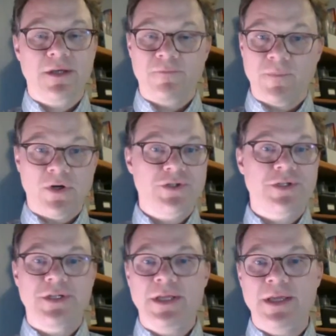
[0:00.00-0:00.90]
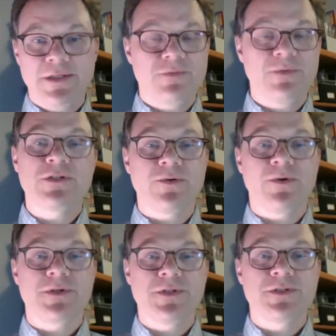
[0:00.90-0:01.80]
marshaling its
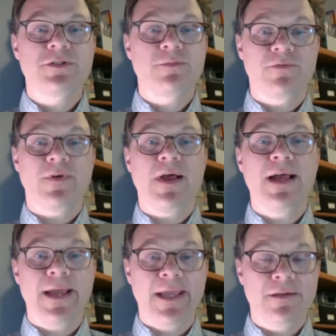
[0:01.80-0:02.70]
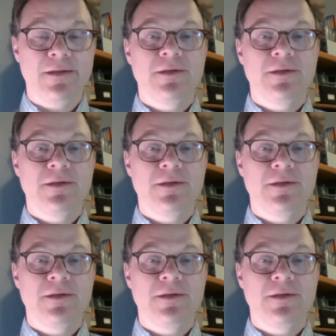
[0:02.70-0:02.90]
resources to provide